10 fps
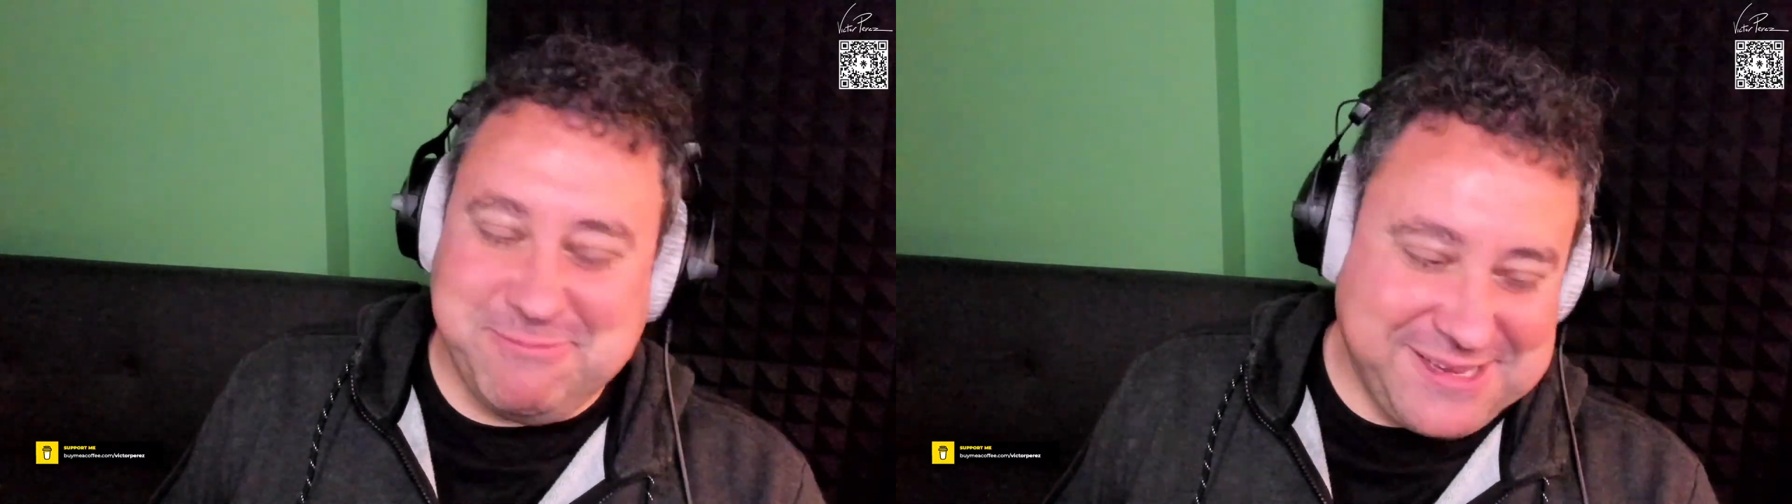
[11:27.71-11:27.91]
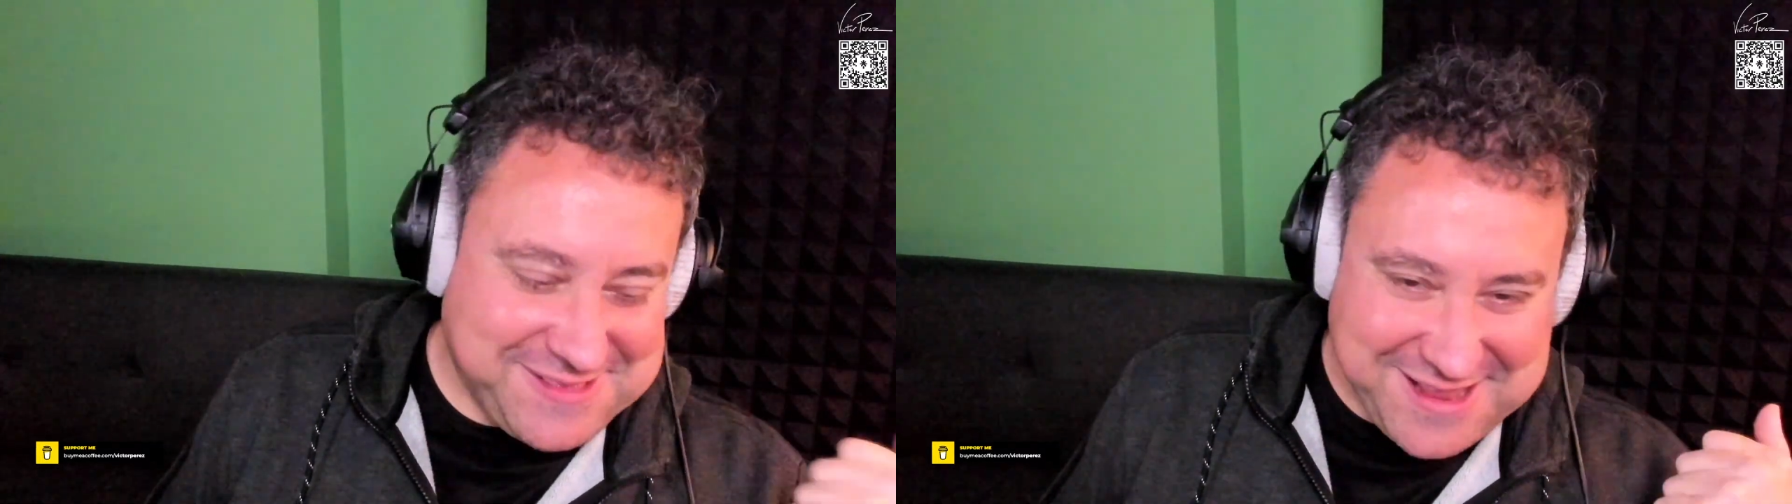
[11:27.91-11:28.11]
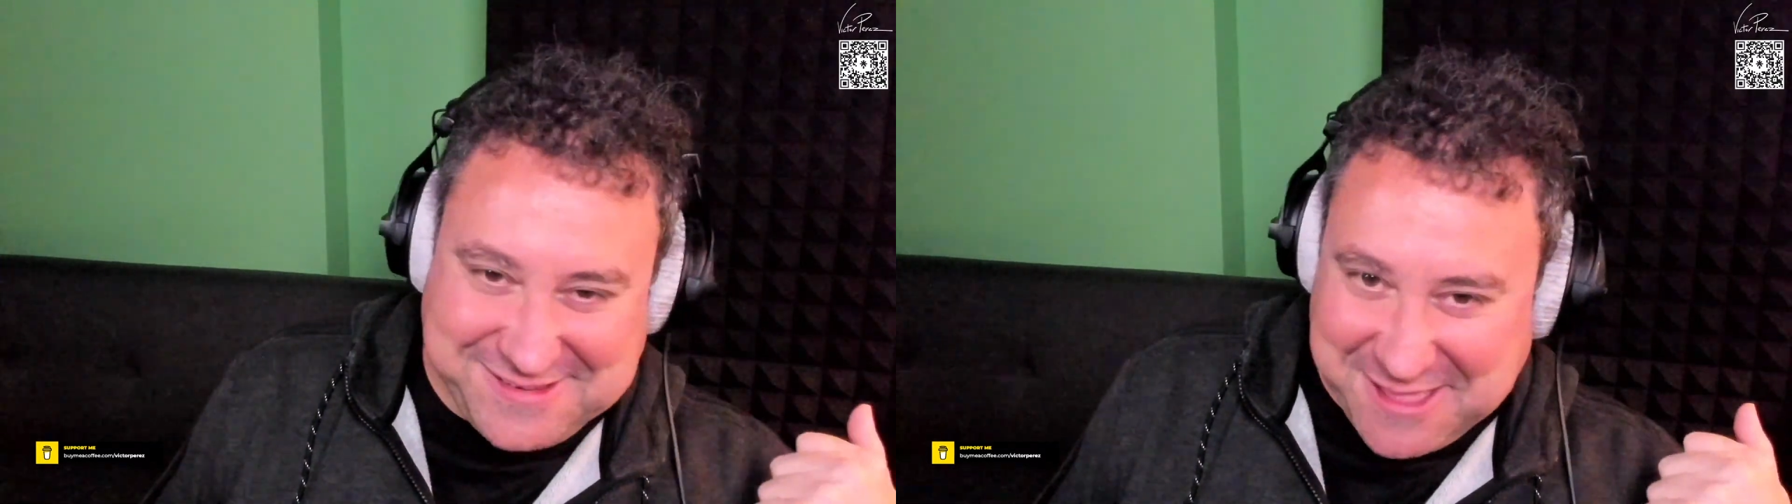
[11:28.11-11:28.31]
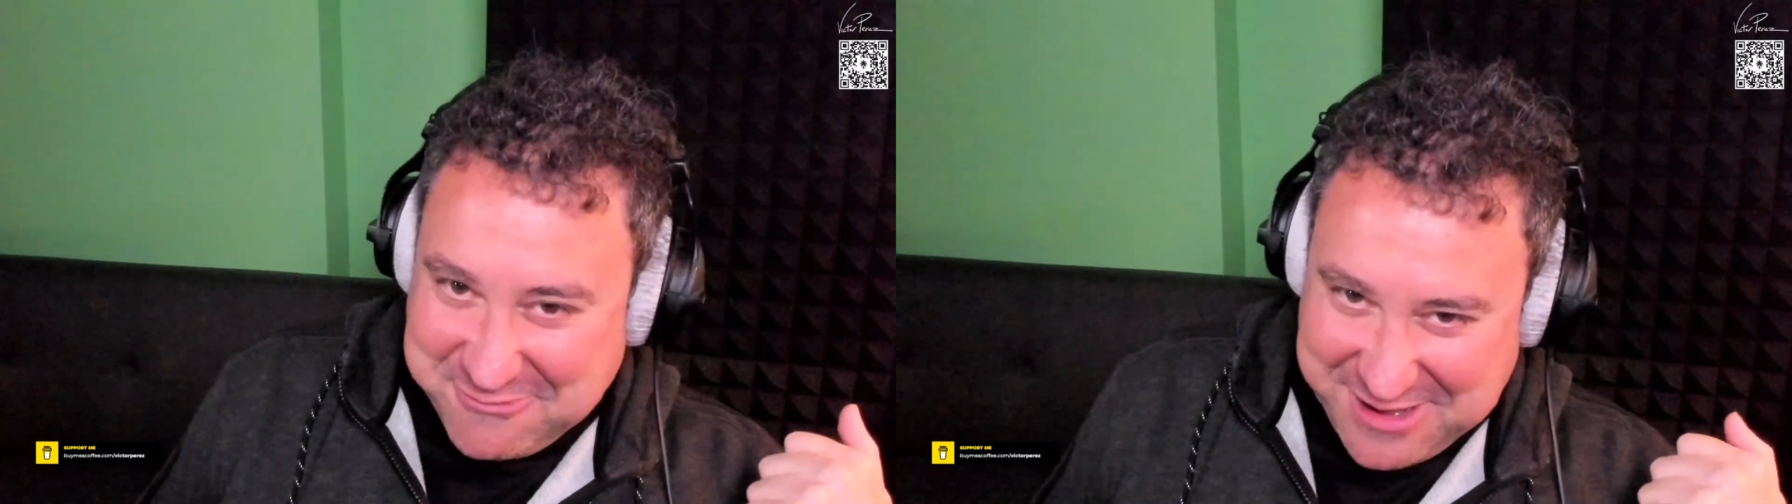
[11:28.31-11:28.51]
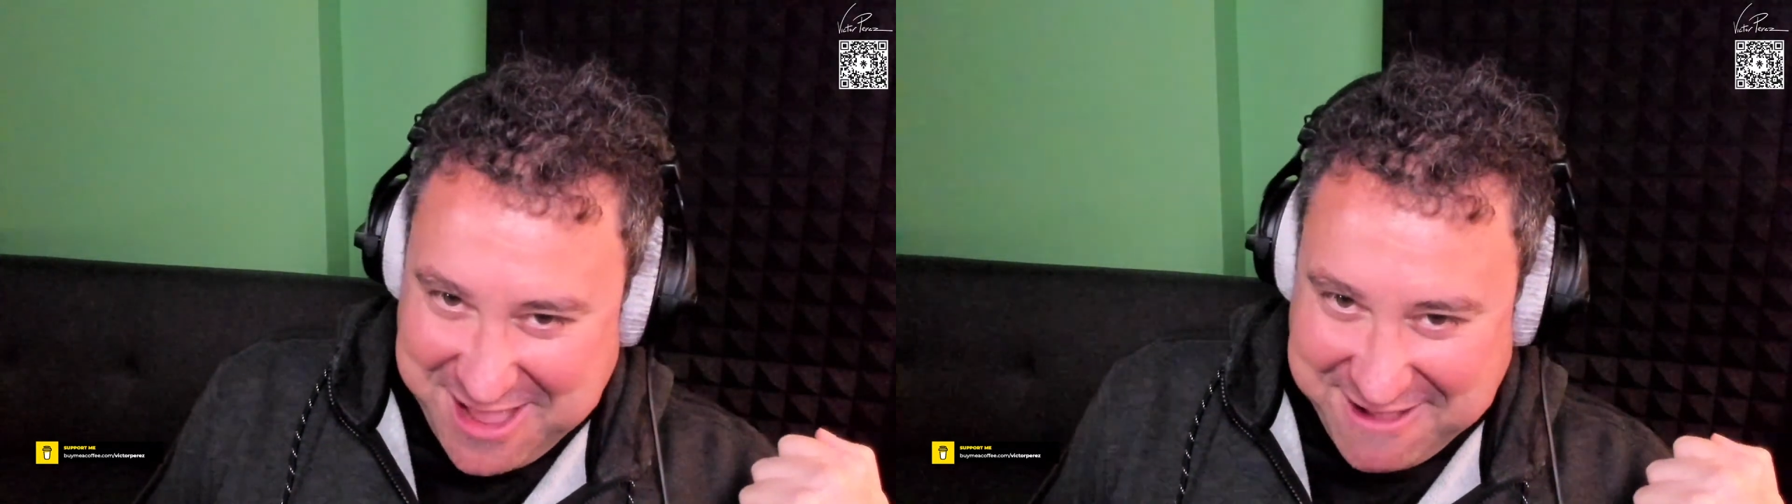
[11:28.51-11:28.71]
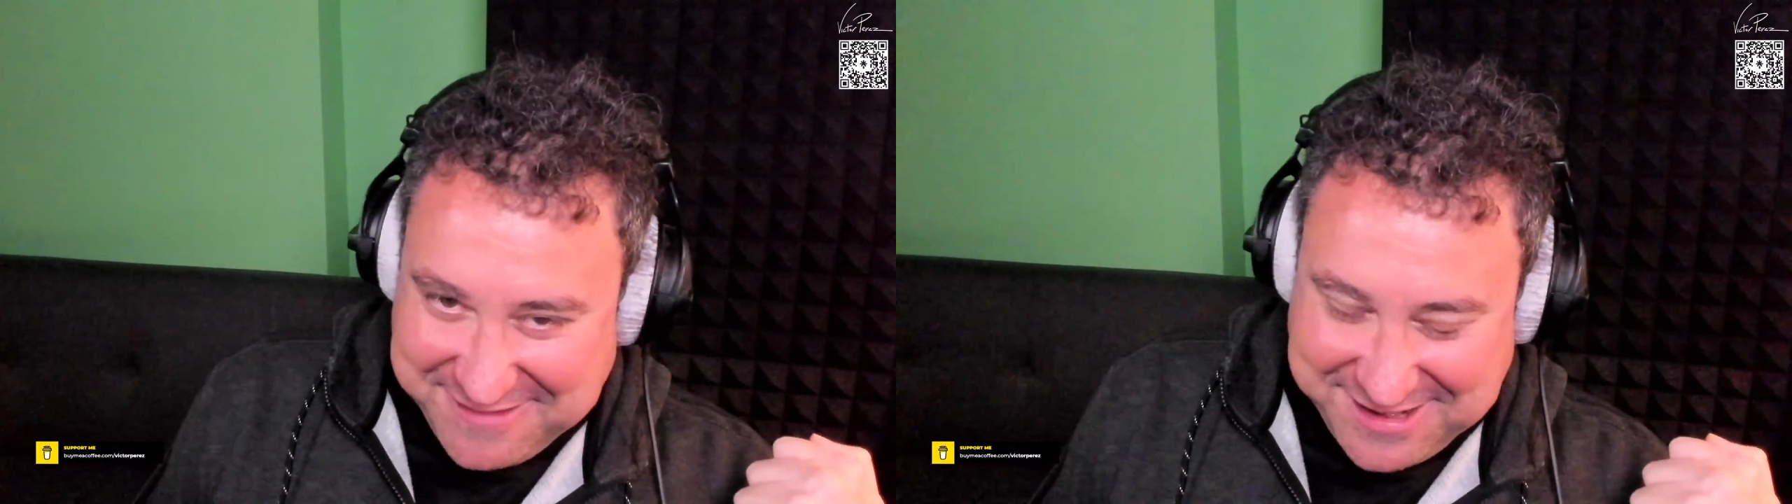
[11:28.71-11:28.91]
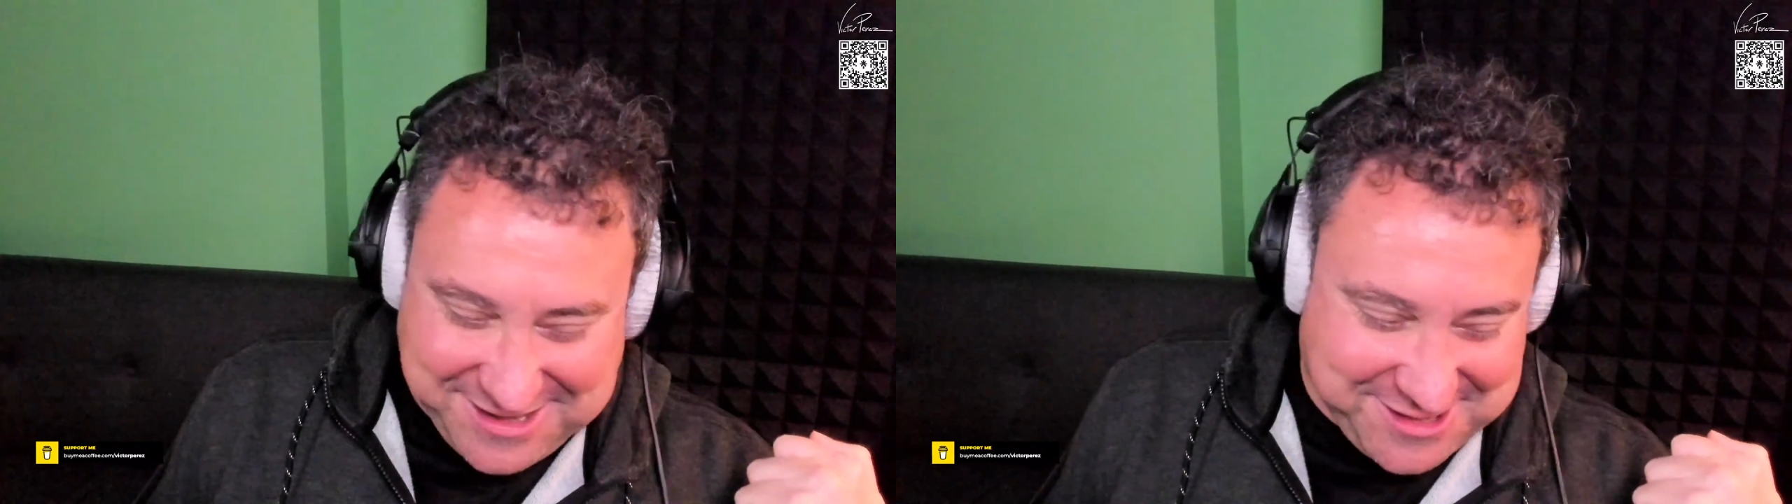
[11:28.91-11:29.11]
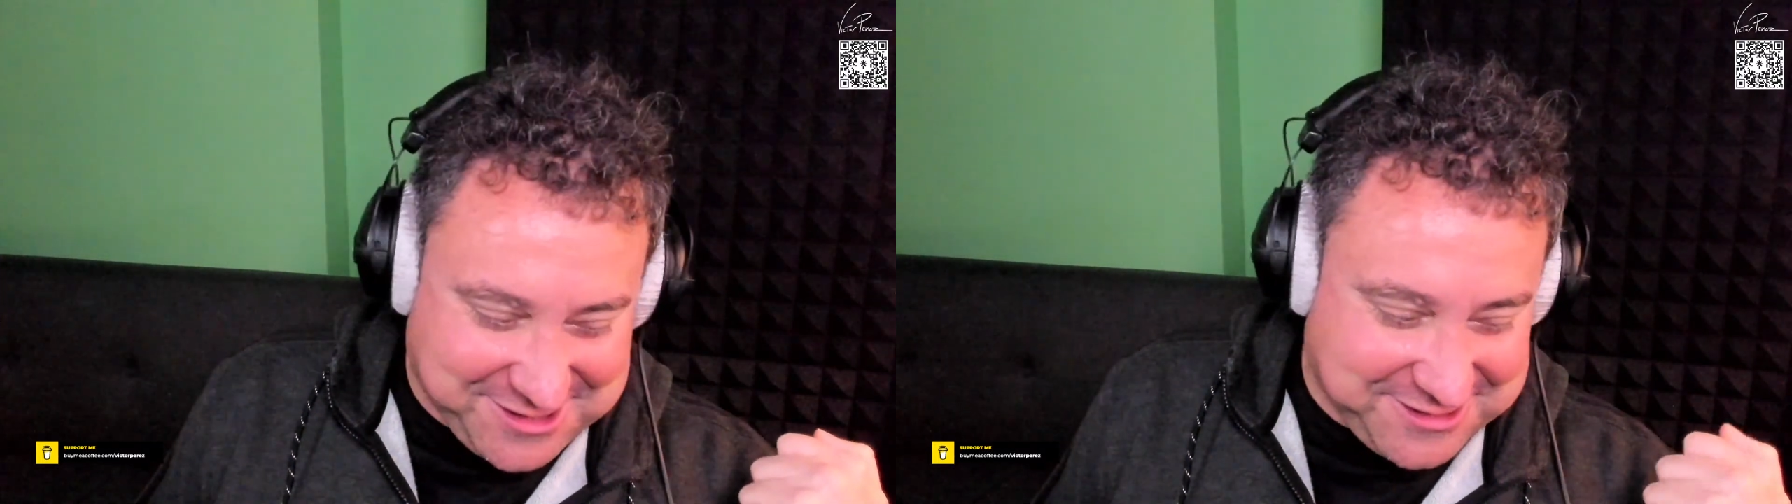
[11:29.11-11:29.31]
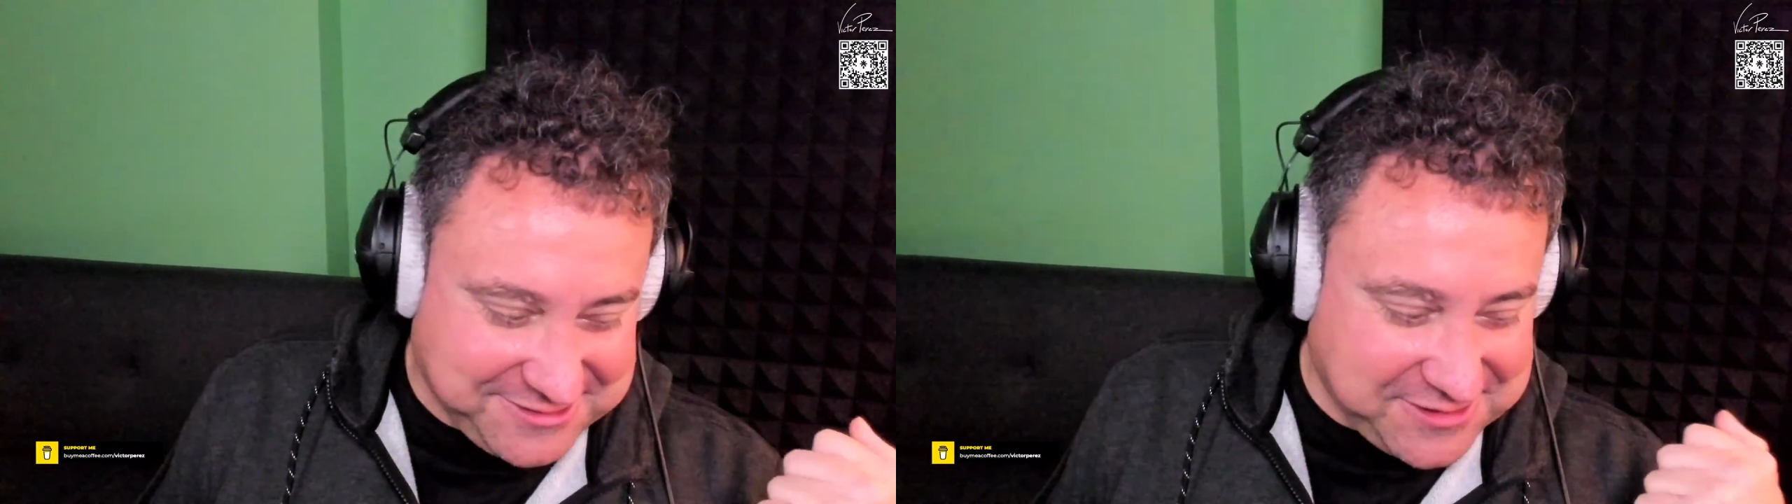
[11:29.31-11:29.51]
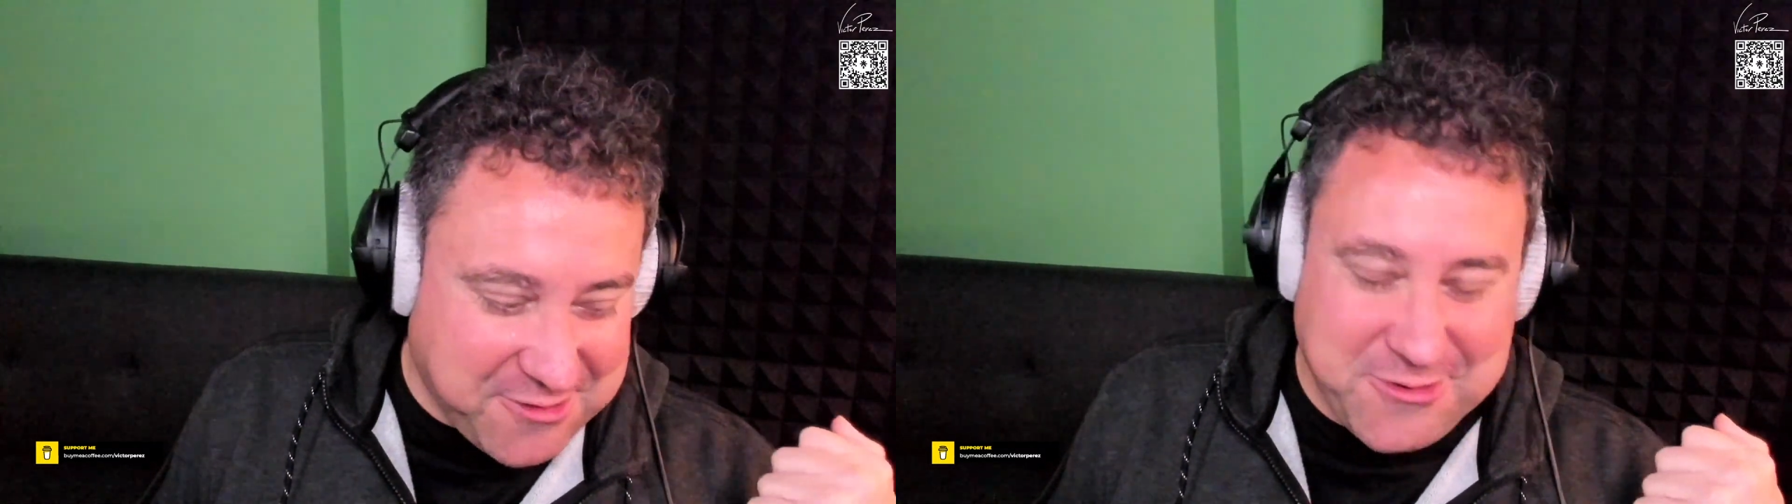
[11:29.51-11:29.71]
business that we have in here.
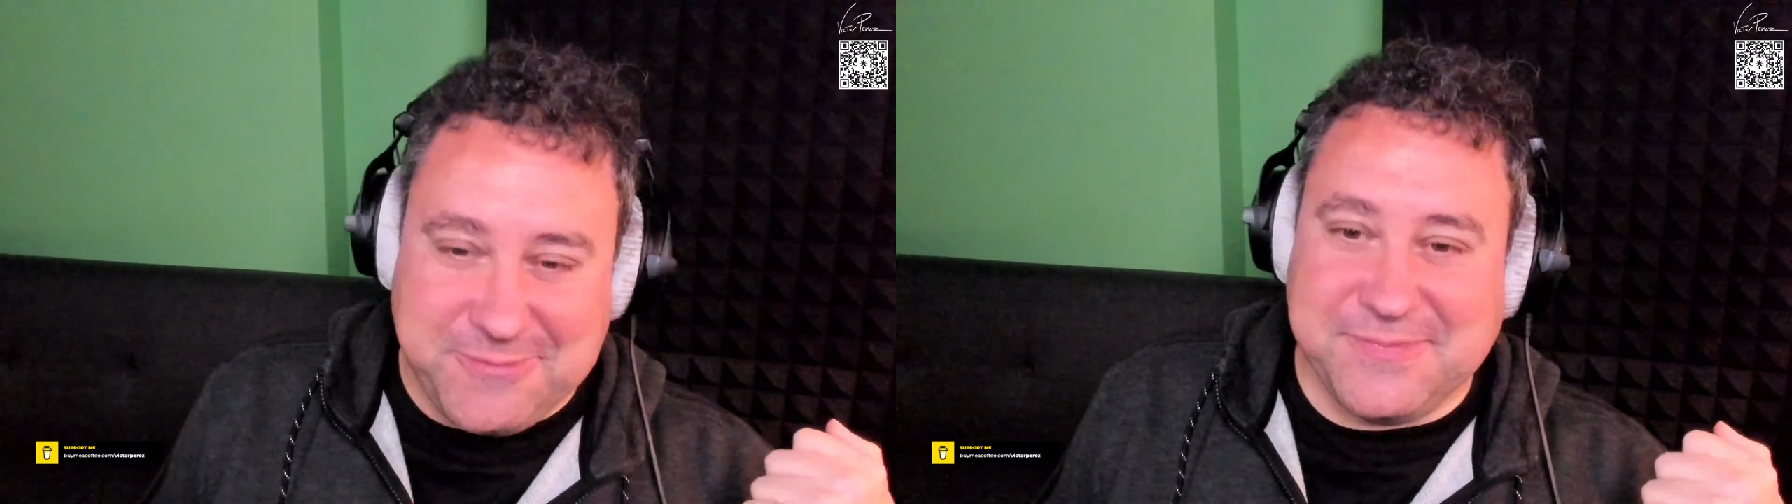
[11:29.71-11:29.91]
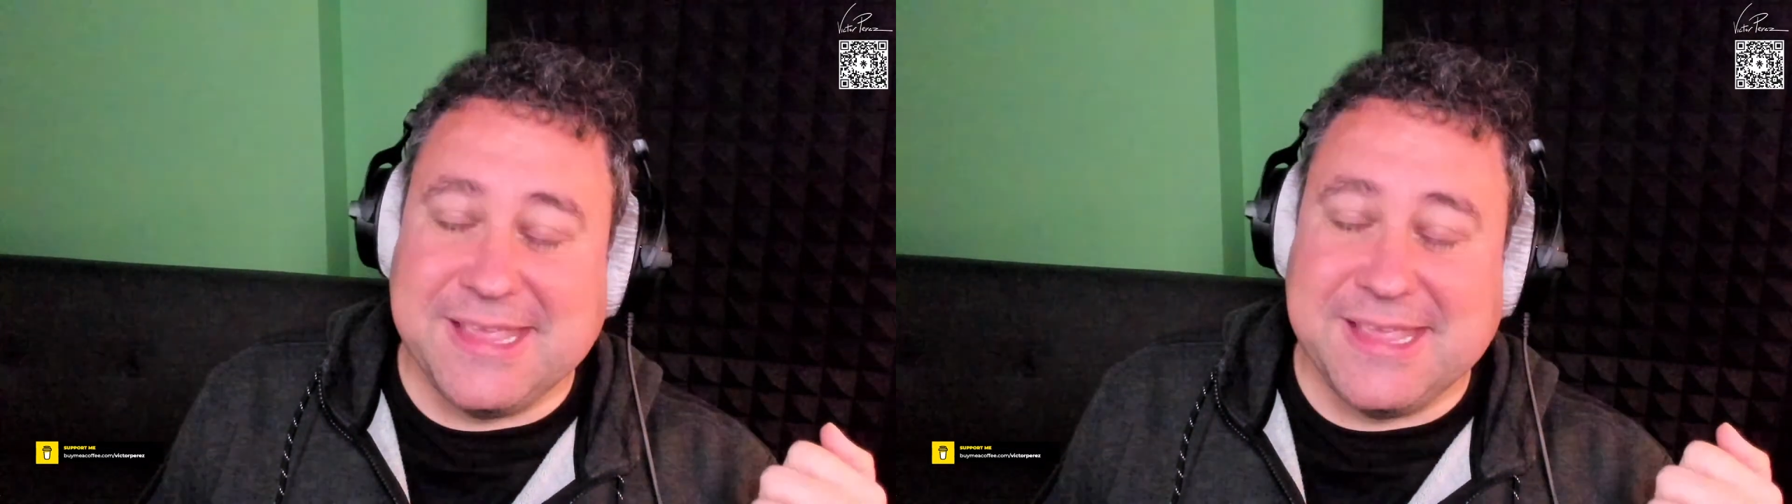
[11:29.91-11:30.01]
So